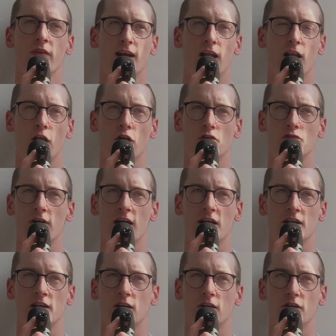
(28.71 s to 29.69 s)
A lot of
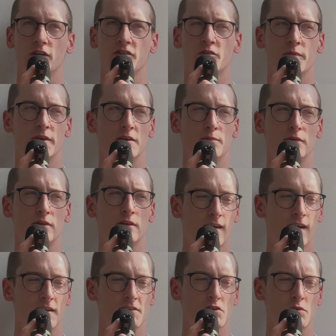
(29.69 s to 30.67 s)
radicalised people.
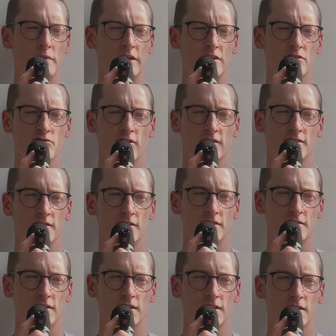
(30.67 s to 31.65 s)
It's going to be interesting
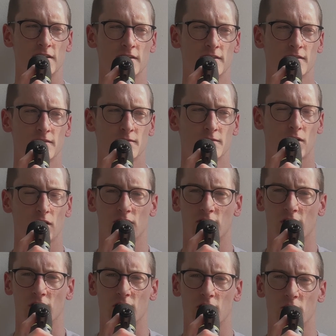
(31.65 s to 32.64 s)
to see what
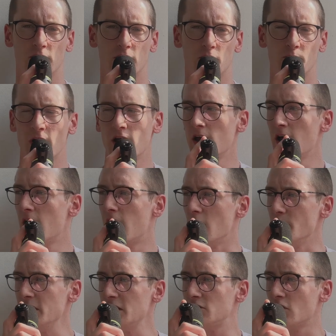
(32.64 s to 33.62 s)
it's like going home.
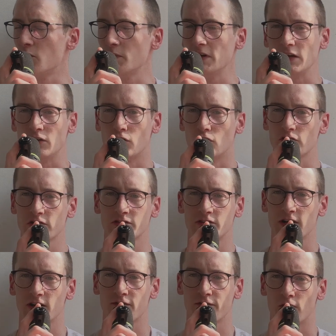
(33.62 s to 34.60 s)
I meet so many tourists
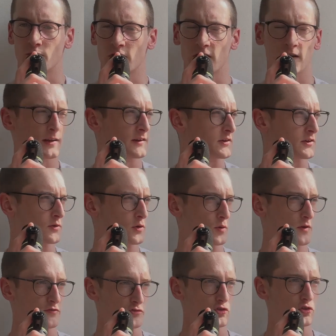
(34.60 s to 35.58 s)
here from Ireland
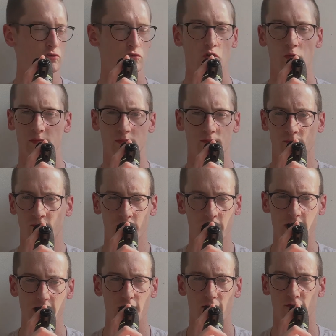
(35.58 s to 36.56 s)
who have just come
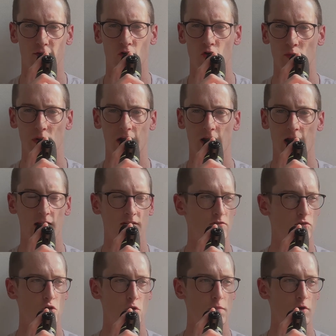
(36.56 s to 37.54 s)
here for a couple of days
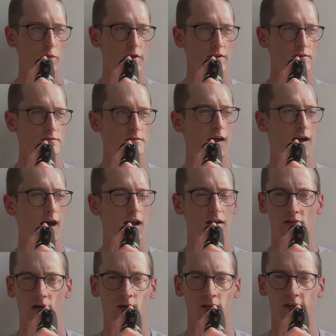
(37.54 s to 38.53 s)
or a couple of weeks, and
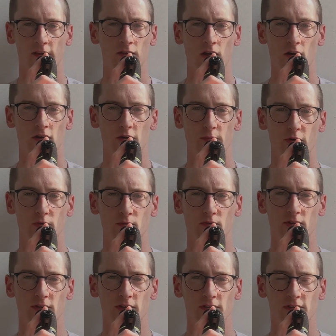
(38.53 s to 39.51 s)
it's all they'll talk about
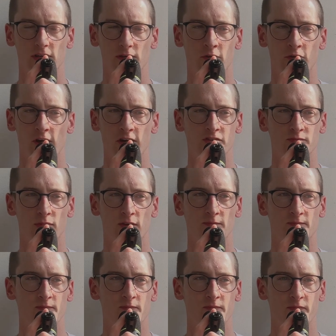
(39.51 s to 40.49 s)
is the immigration problem.